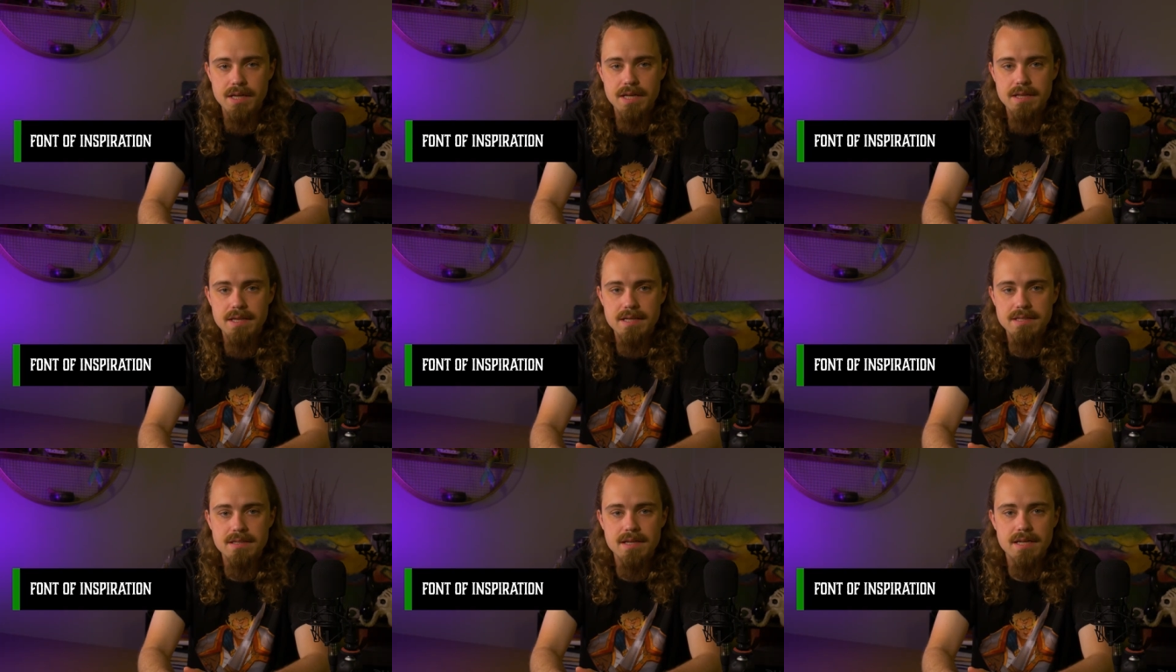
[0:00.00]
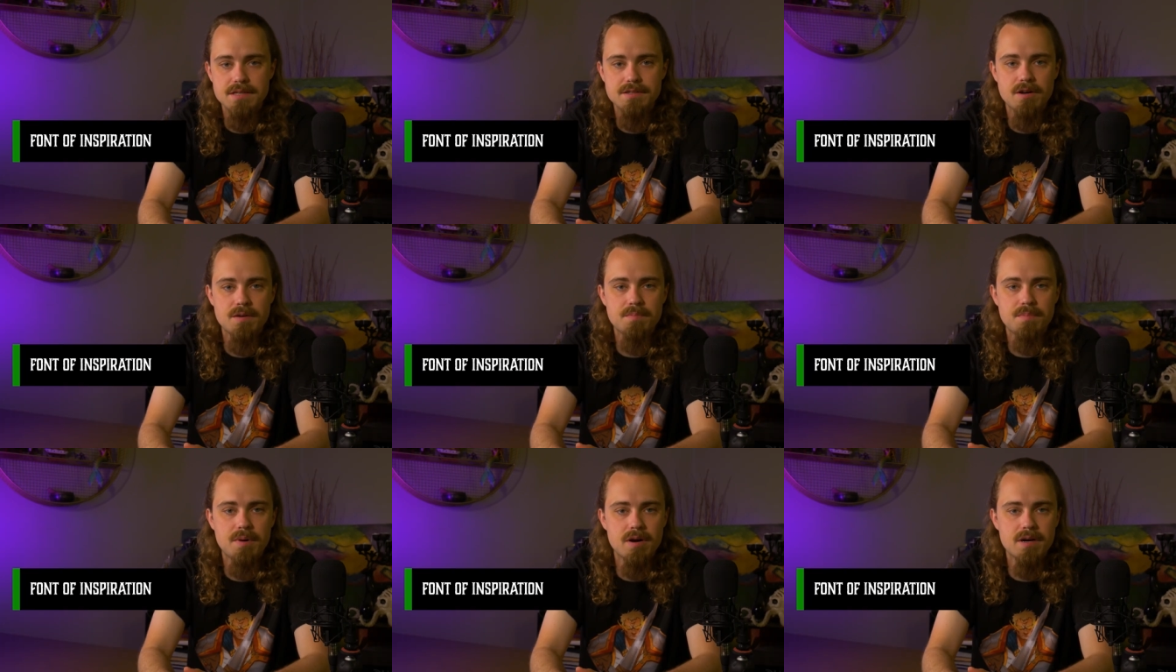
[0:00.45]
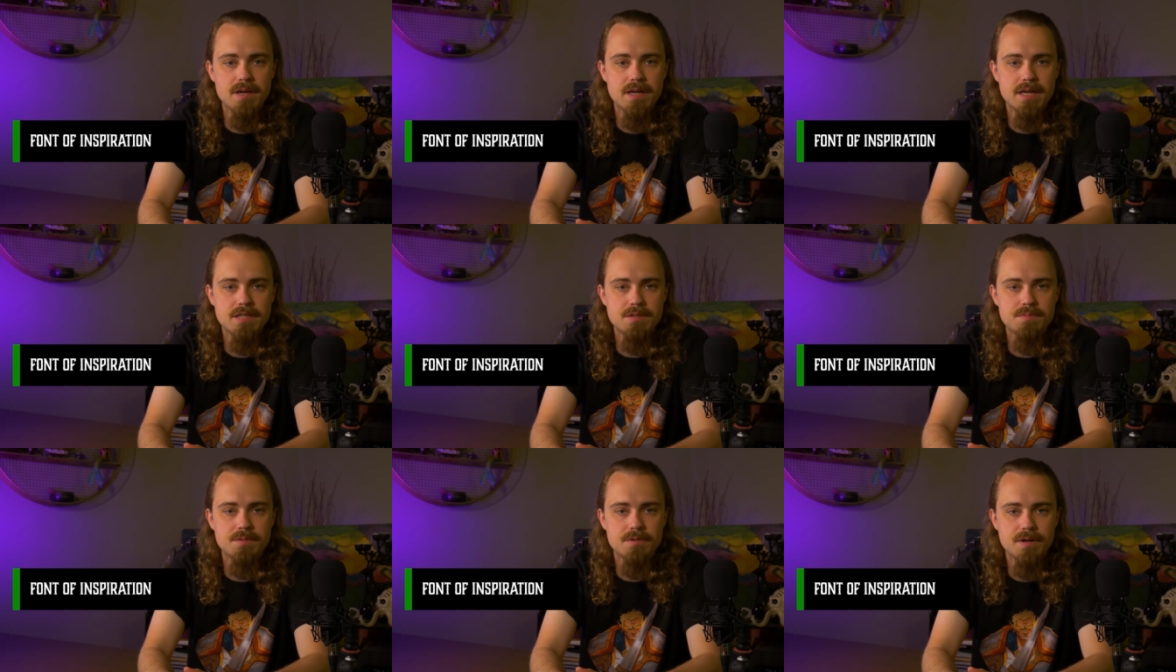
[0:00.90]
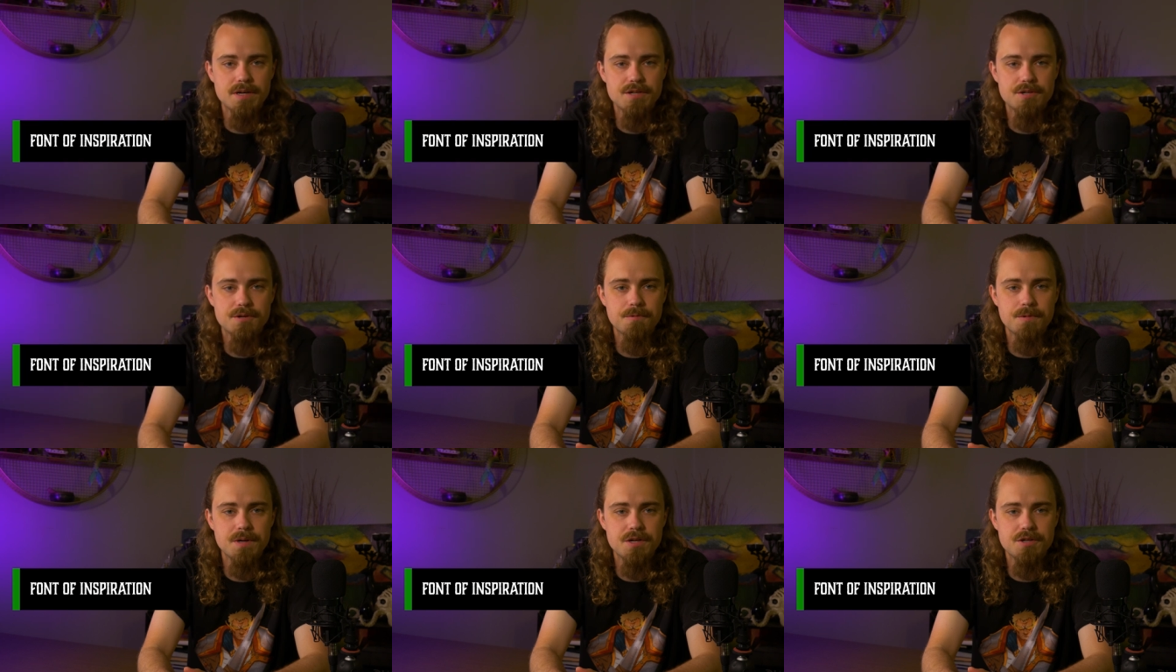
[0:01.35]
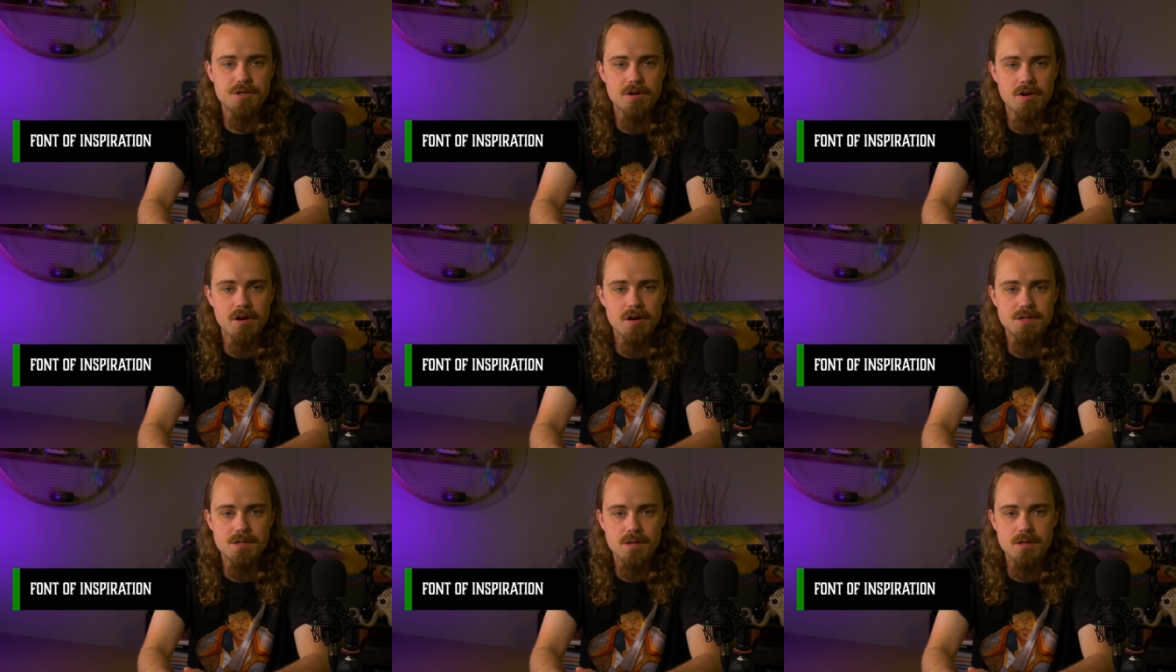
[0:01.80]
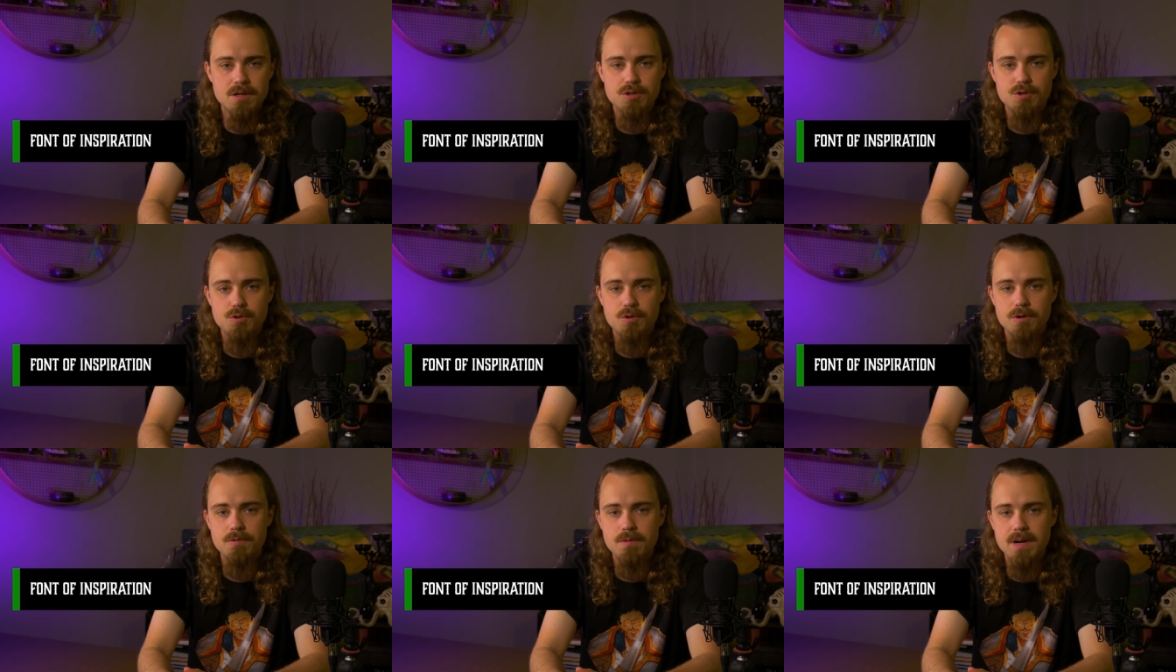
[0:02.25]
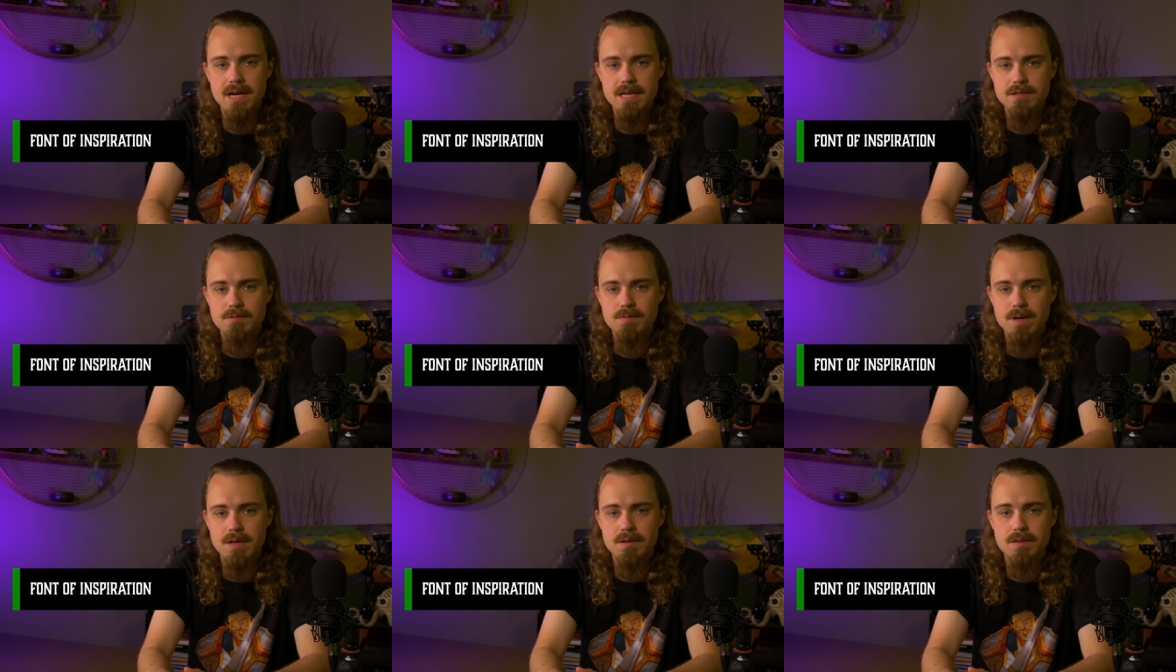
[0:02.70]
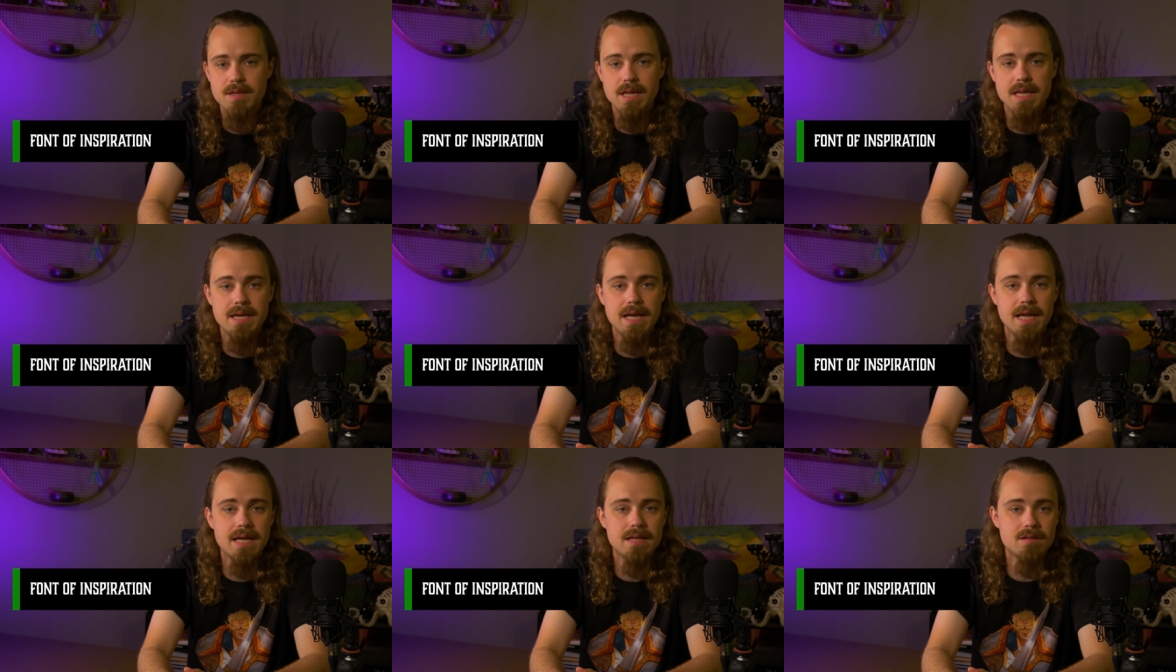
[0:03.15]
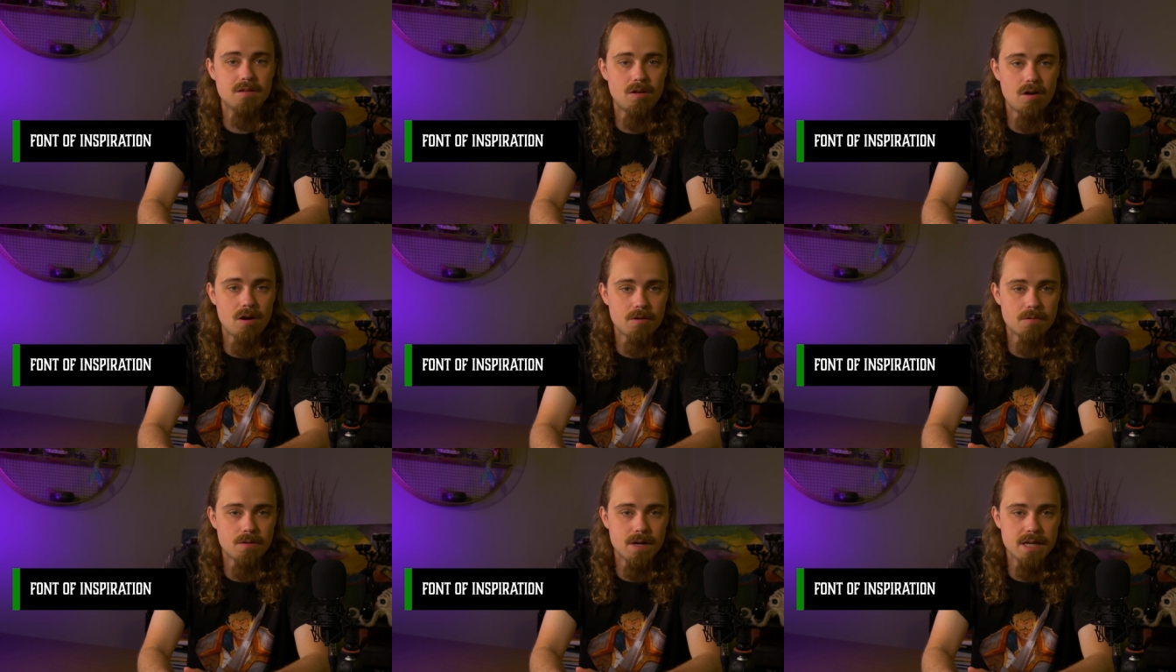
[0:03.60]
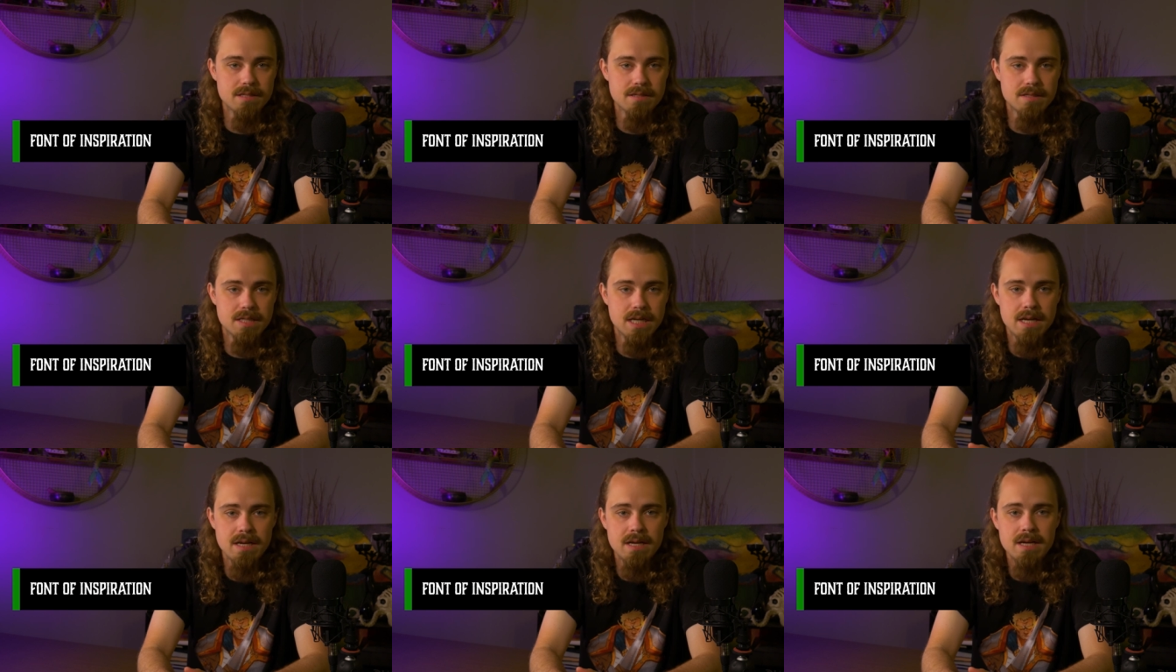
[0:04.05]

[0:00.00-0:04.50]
and this lets our Bardic Inspiration recharge on a short rest rather than a long rest.